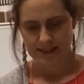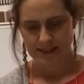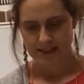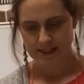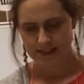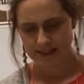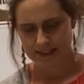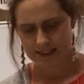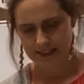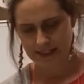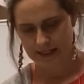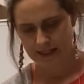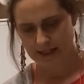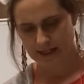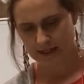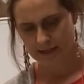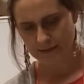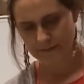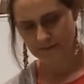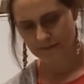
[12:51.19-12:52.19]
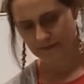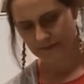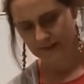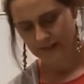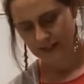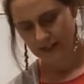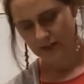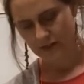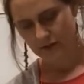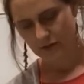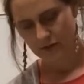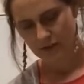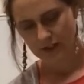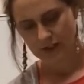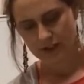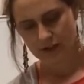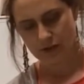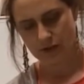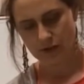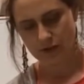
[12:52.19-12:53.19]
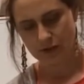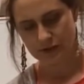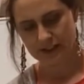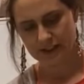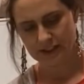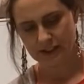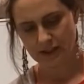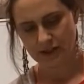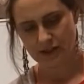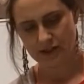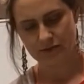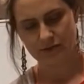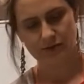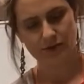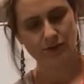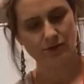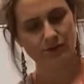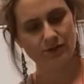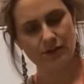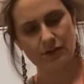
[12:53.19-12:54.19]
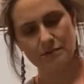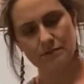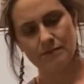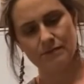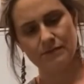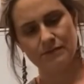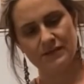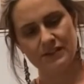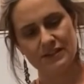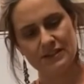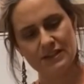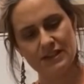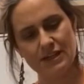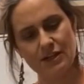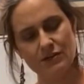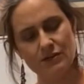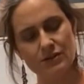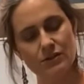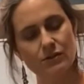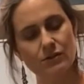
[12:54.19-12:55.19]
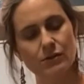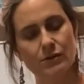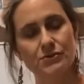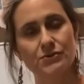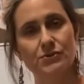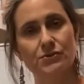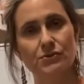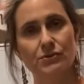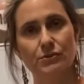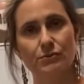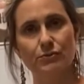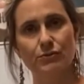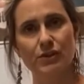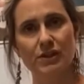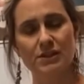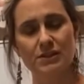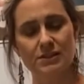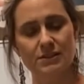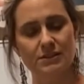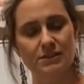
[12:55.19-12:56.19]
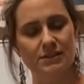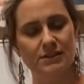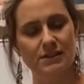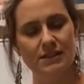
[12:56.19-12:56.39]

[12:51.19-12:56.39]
and this time we're going to hold it on with our thumb. You see how it's closer to the front?